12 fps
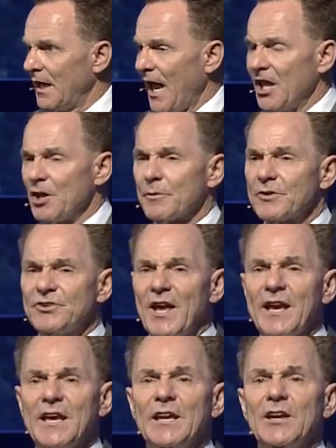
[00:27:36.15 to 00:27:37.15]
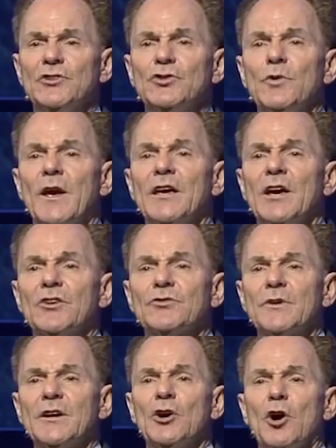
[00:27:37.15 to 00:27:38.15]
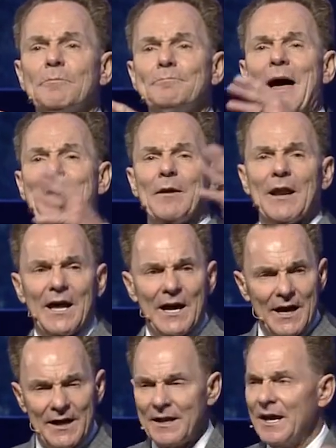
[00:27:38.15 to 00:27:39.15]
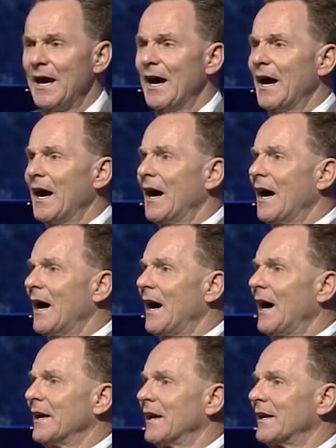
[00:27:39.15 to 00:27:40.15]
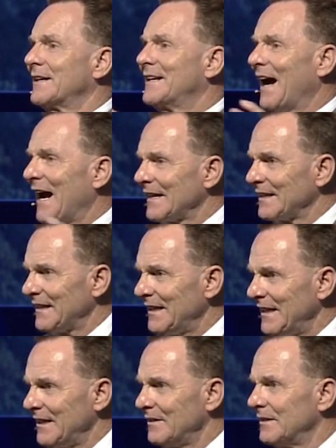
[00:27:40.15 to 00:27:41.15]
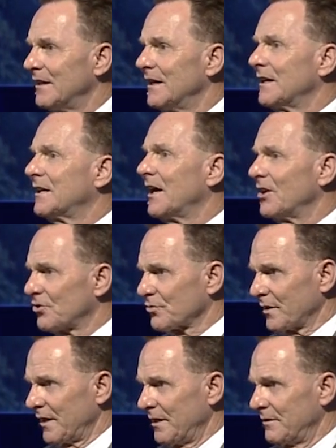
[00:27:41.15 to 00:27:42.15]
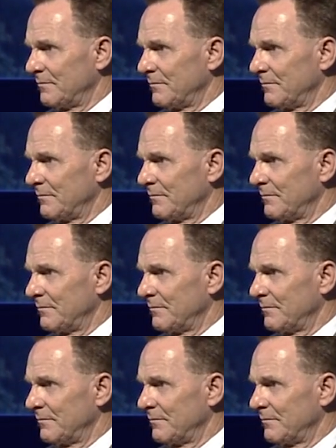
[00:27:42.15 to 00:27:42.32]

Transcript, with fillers: and they were taken into a country called Babylon, an ungodly country,